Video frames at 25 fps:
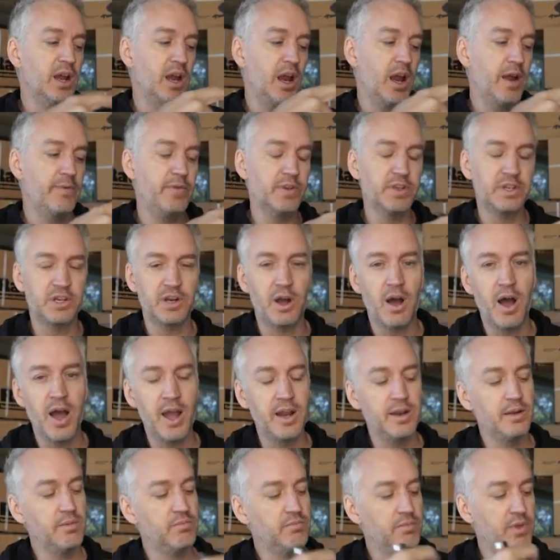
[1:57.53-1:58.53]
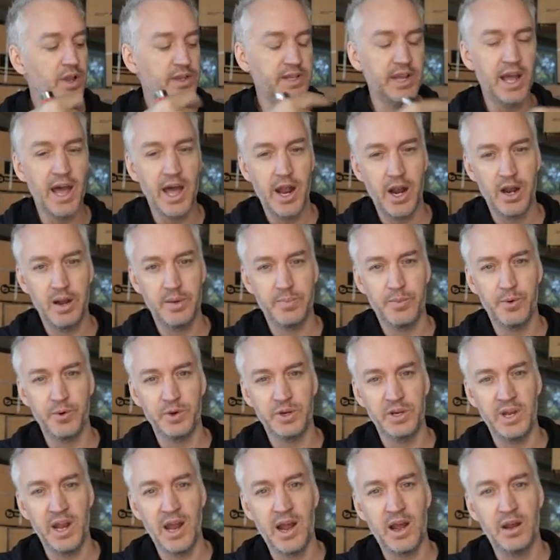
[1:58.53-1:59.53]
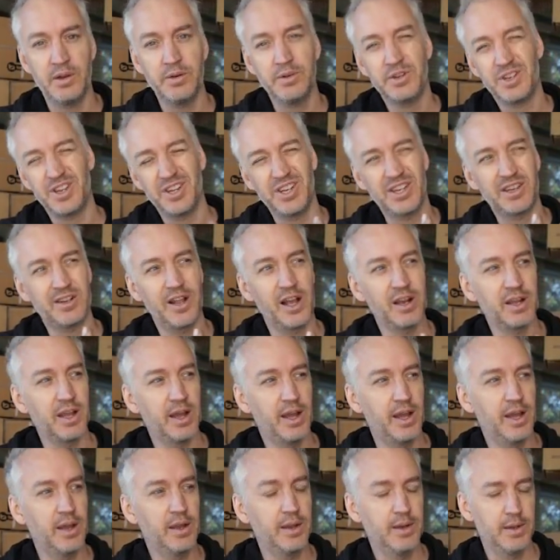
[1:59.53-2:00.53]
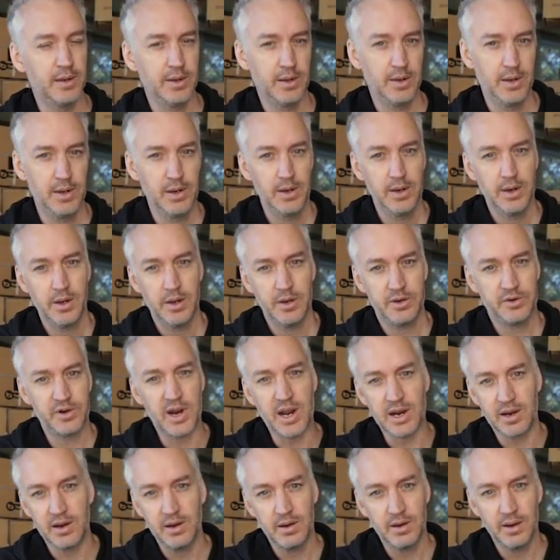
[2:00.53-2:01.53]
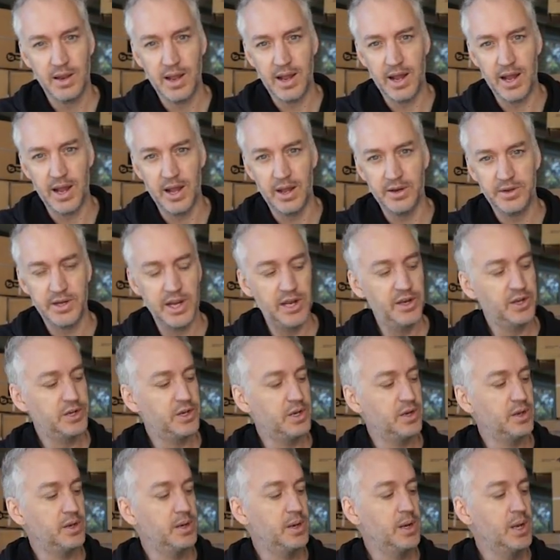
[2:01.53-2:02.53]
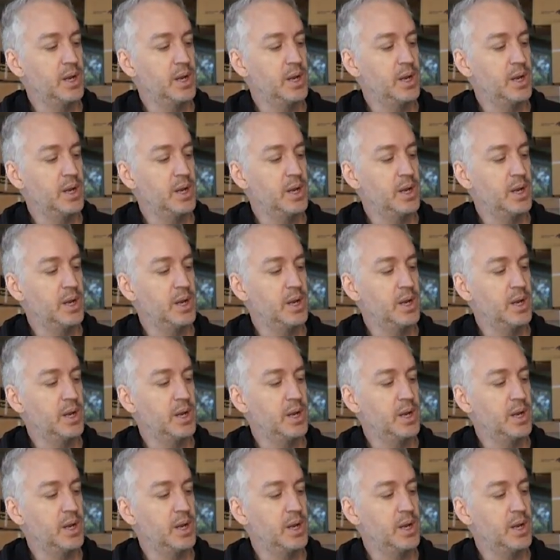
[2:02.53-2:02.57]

If it's tight, it's harder to push down. So just like a truck tension.